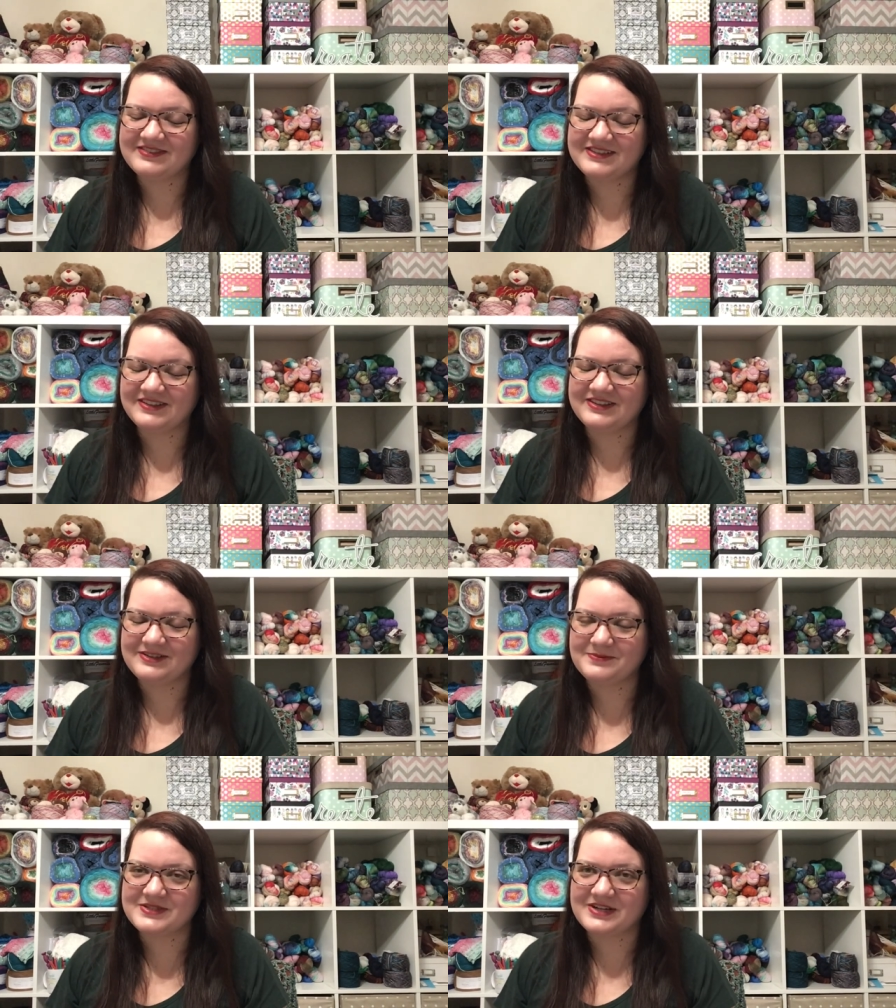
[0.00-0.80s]

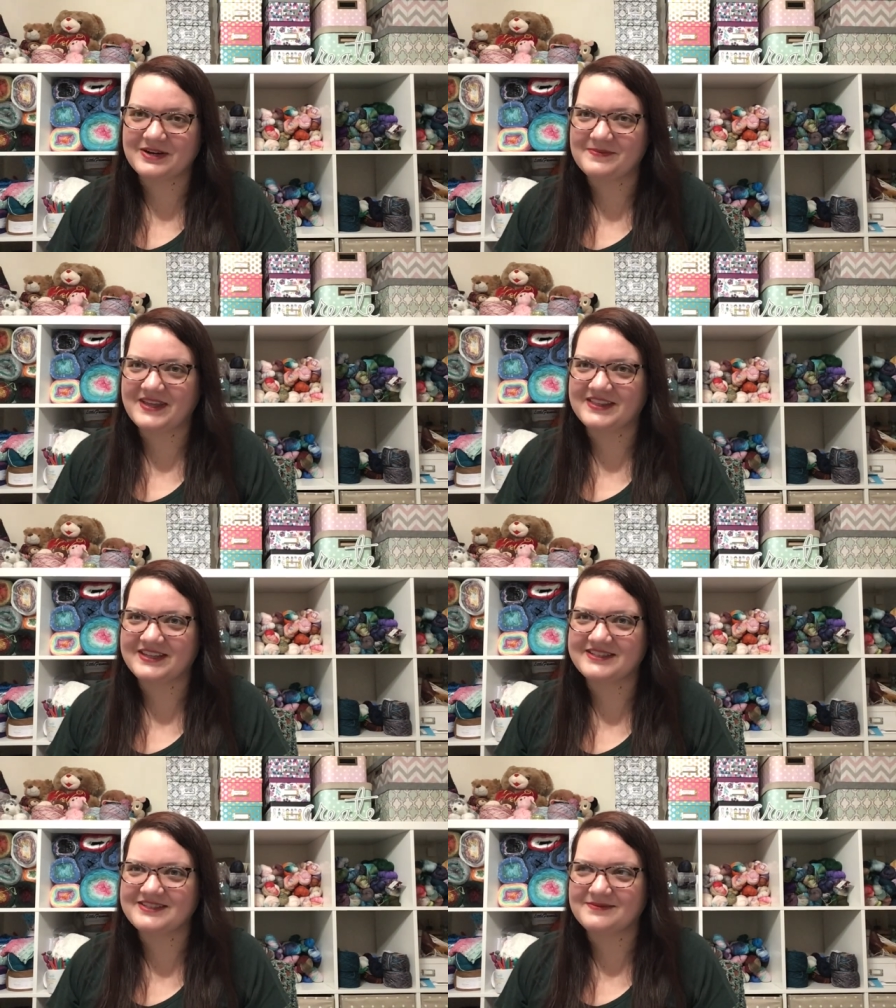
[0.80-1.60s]
loop start
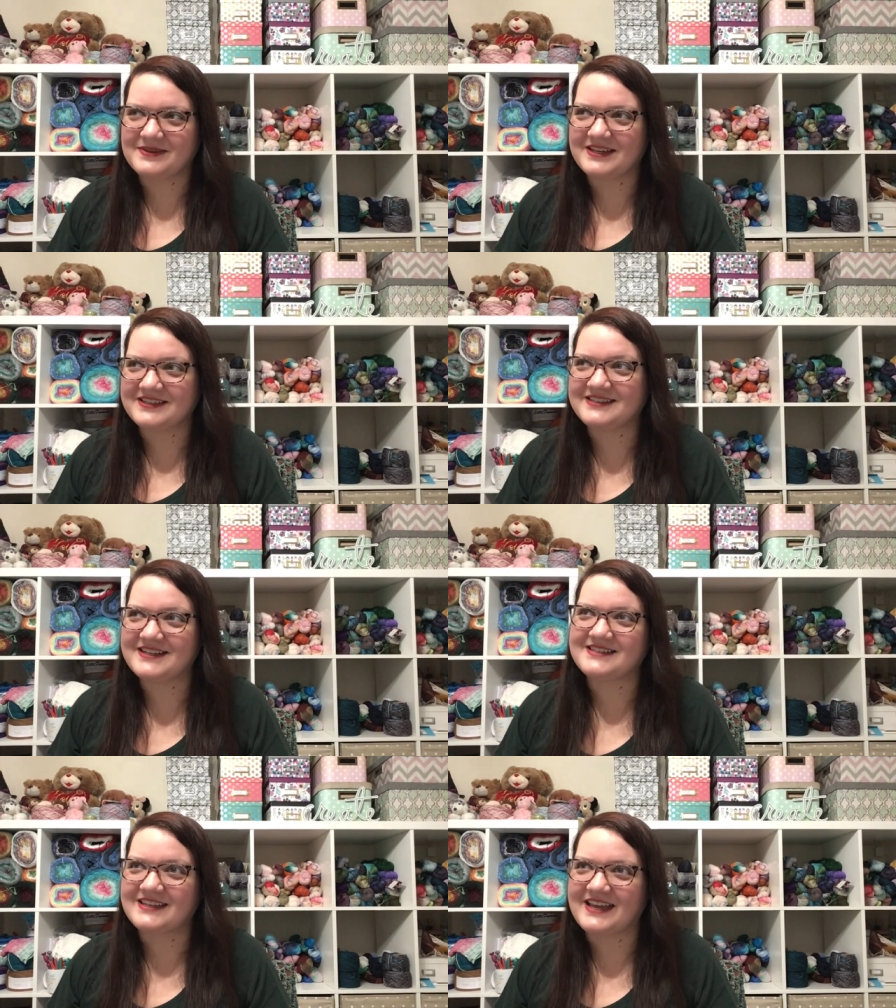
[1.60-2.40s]
method to me
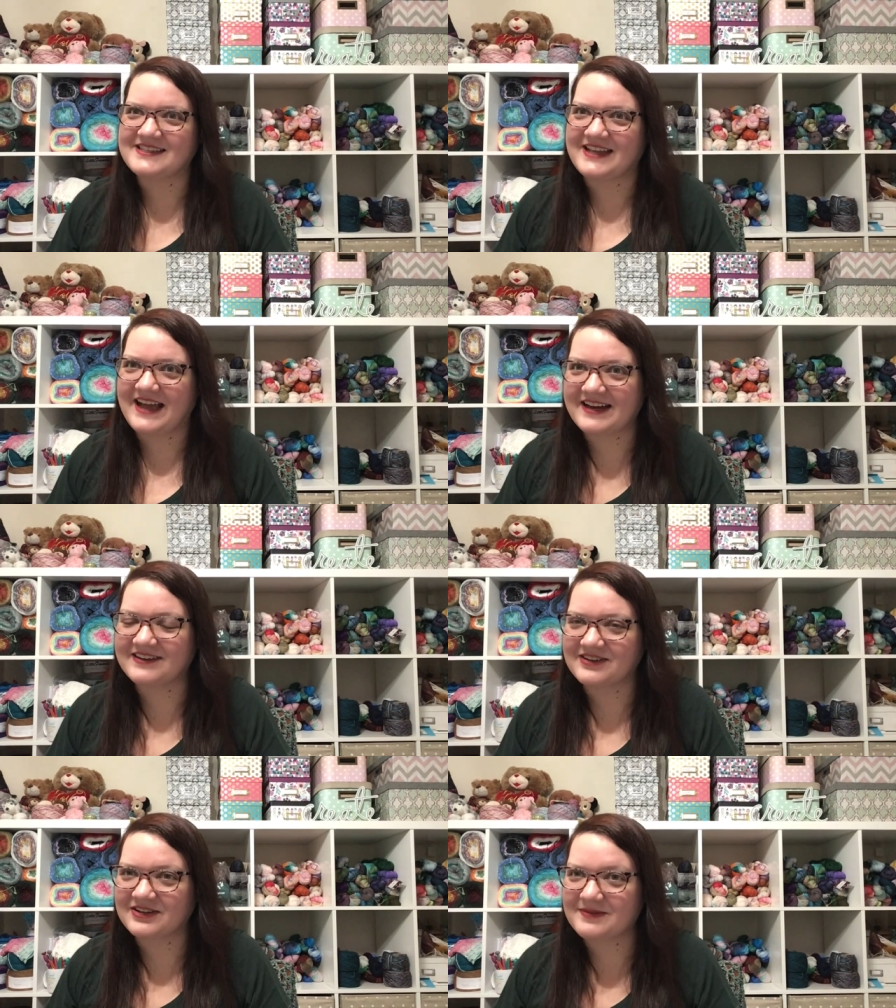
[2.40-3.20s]
just in case I
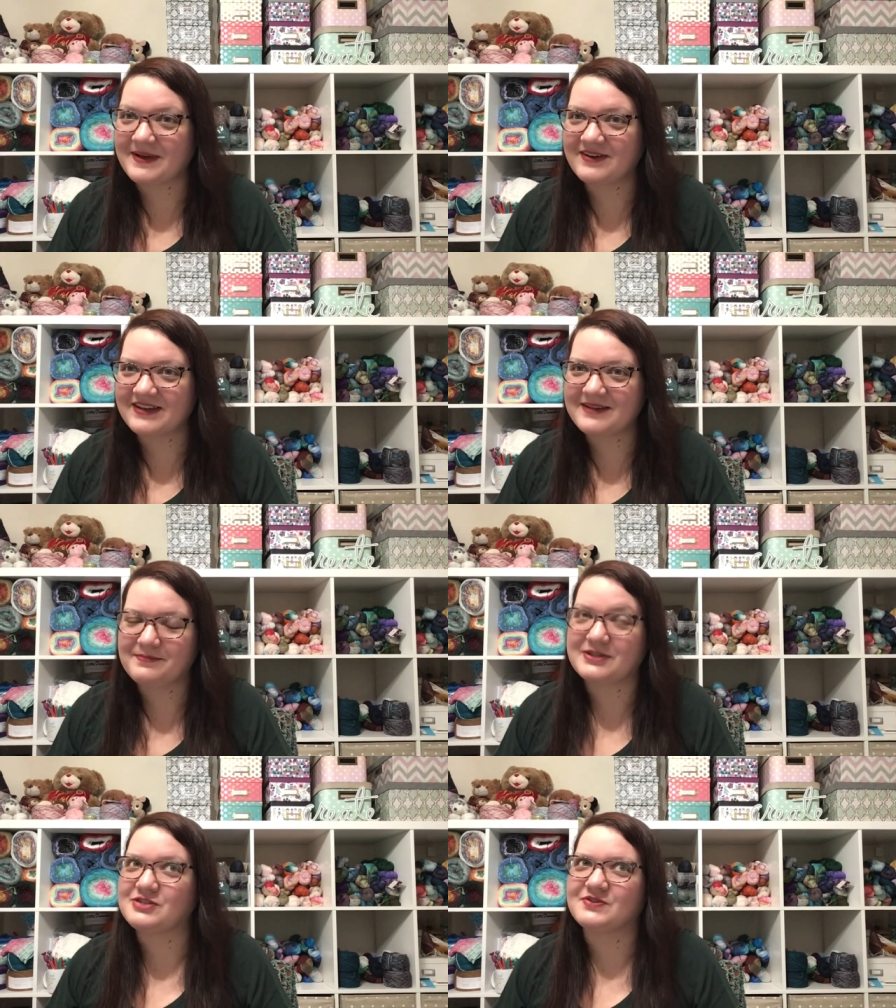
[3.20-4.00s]
hadn't heard about it,
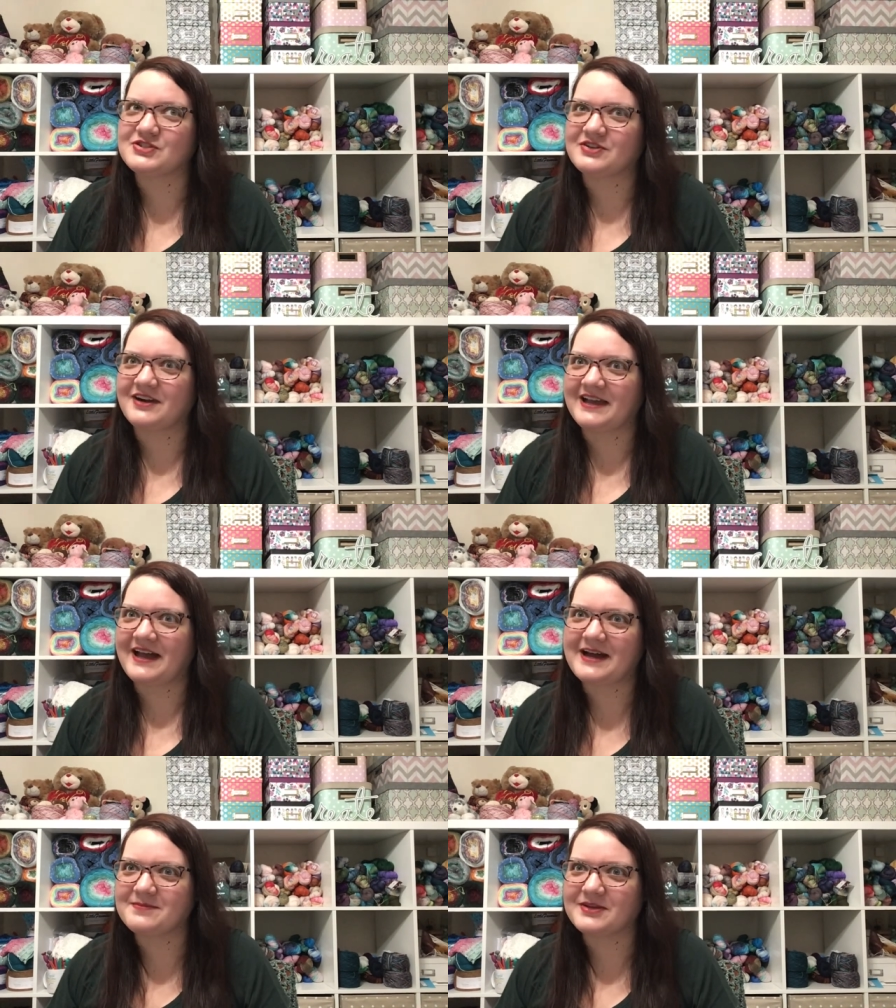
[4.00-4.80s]
but she was sure I
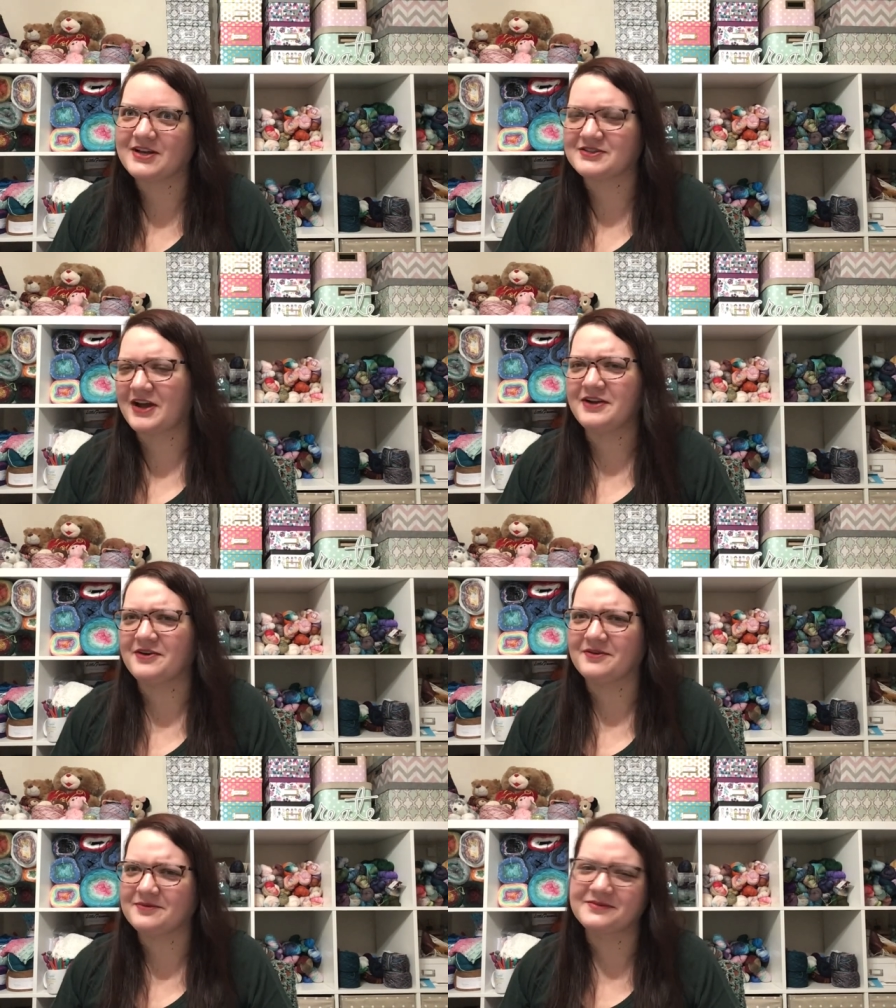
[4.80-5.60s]
had because I
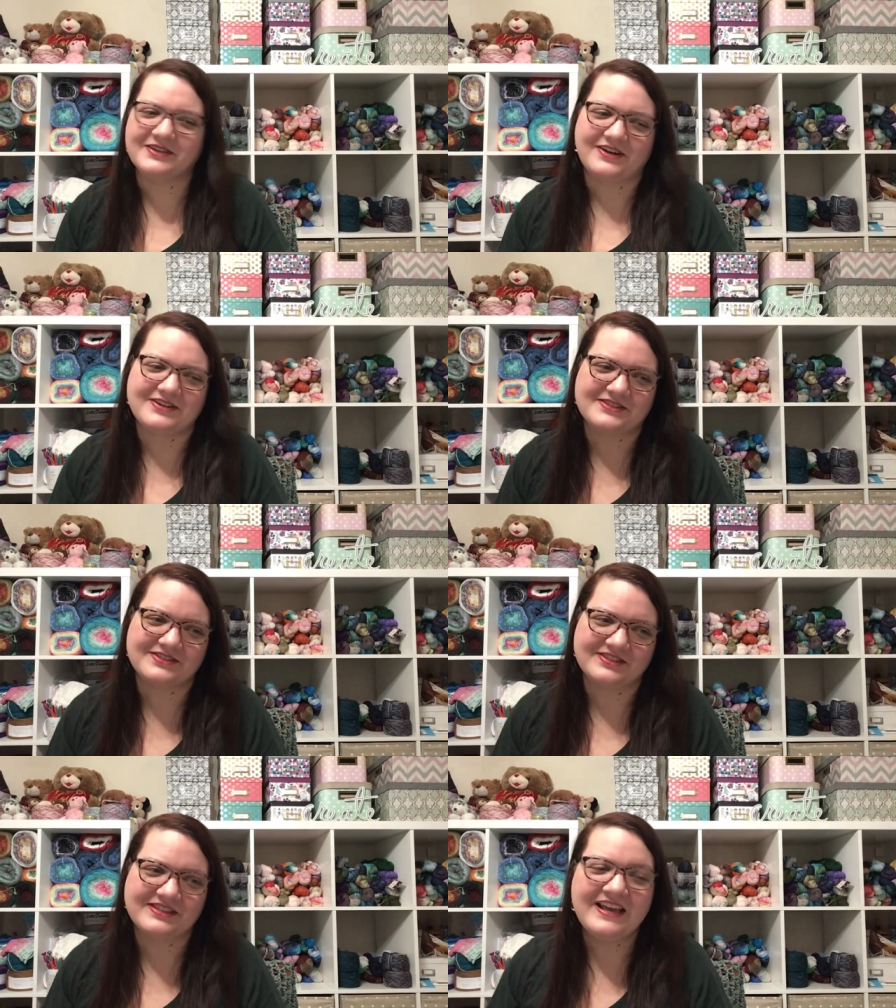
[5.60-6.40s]
know the cross stitch
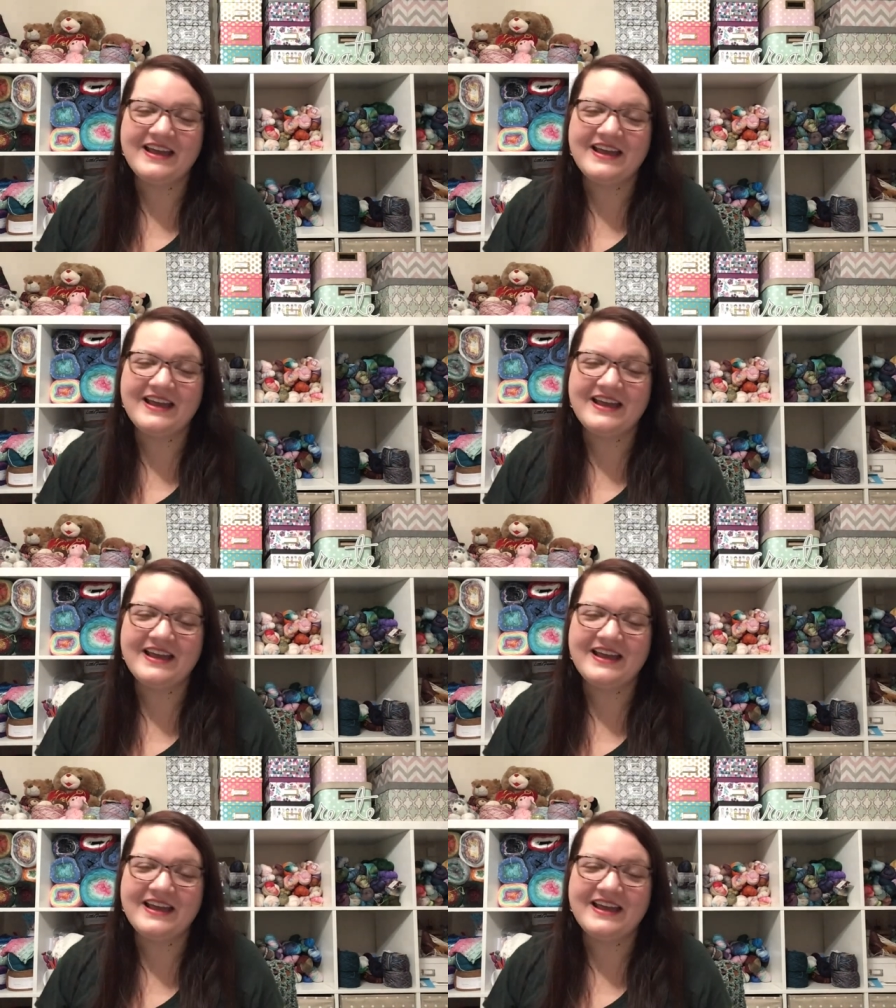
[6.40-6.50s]
thing.